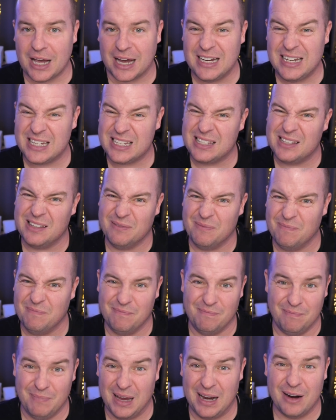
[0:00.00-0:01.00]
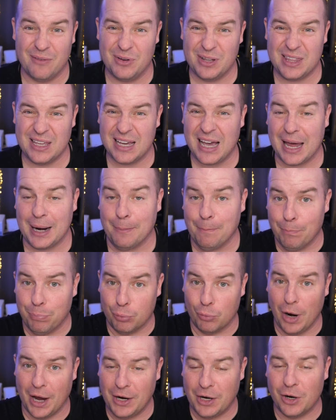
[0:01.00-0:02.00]
I just made everything kind of
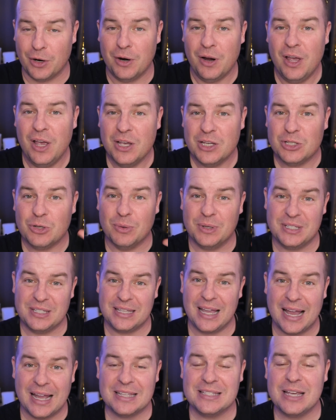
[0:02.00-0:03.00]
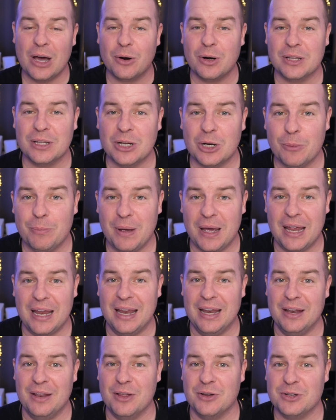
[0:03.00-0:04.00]
brighter so it stands out a little bit. And